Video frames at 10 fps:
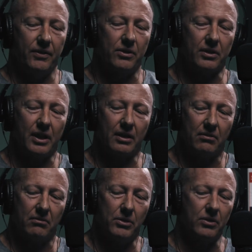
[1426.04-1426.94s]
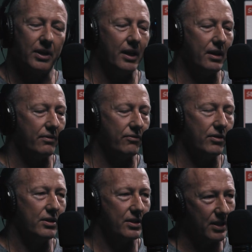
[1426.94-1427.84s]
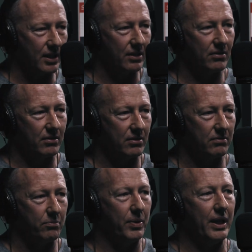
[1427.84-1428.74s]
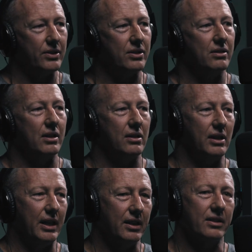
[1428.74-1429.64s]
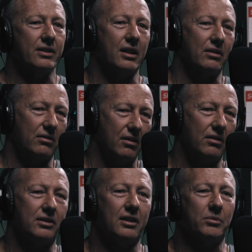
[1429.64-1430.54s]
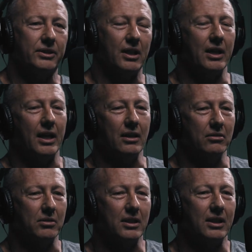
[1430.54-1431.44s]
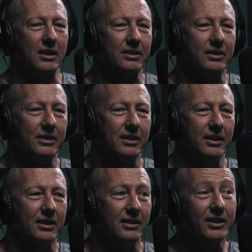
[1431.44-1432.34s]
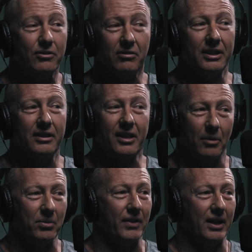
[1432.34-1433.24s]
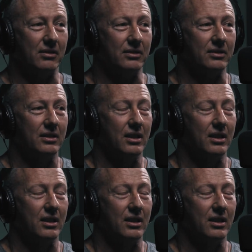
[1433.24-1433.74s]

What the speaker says: If you took that milk out of the fridge, stuck it on the bench in the sun on a hot summer's day, how long would it last? Literally a couple of hours.